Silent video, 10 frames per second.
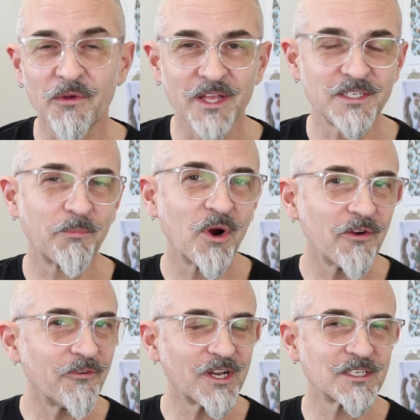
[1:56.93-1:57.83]
That's a
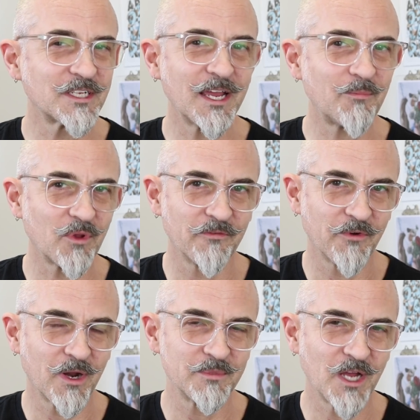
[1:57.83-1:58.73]
perfect example of
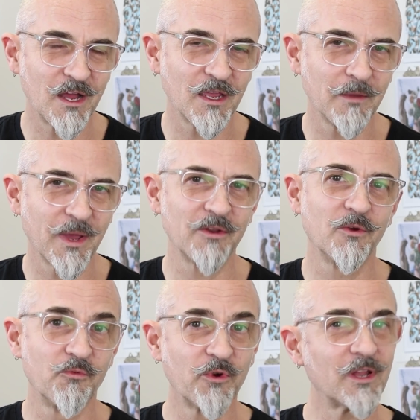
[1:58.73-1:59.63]
what I'm talking about.
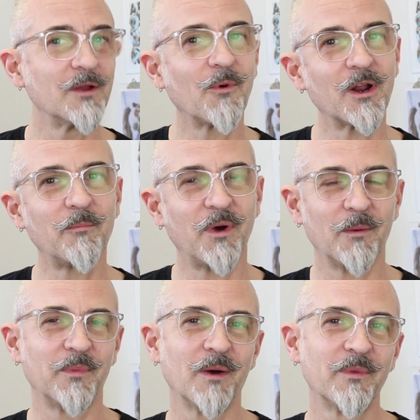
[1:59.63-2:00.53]
You really want to
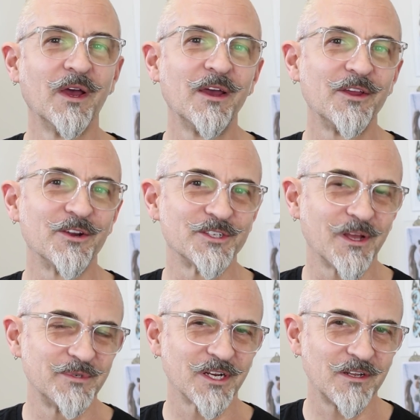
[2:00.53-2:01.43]
pump up your
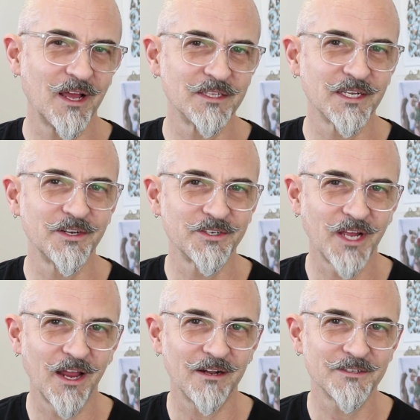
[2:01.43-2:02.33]
subject lines and your
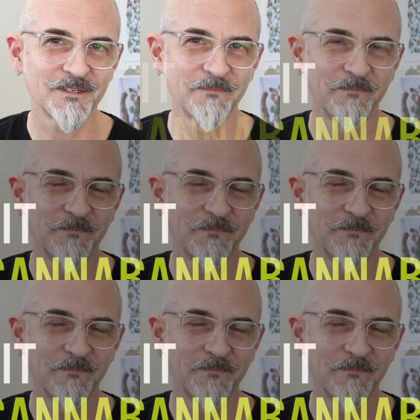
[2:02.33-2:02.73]
titles.